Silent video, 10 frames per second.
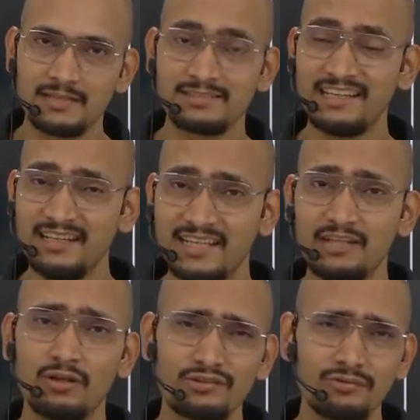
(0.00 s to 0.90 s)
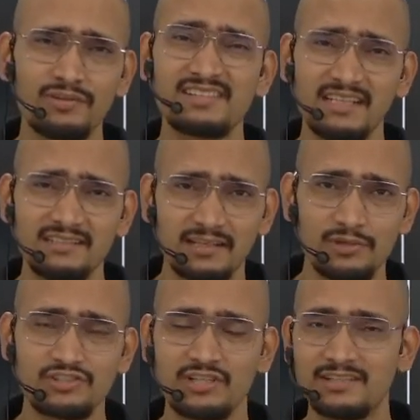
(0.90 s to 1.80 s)
In NEET also, once the
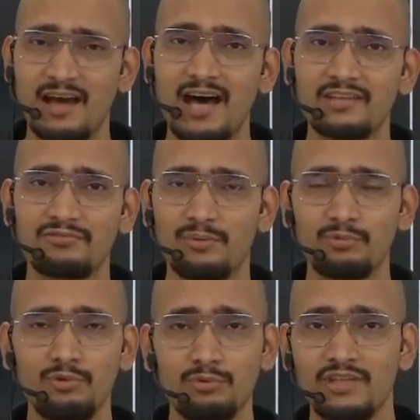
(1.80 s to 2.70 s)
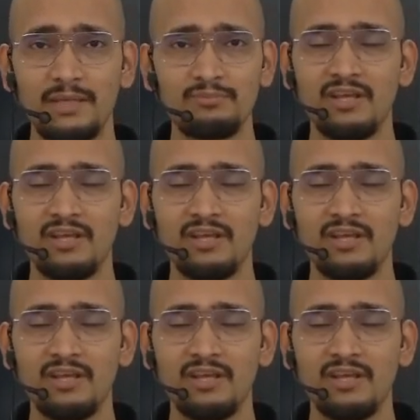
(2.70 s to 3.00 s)
question is asked from those names,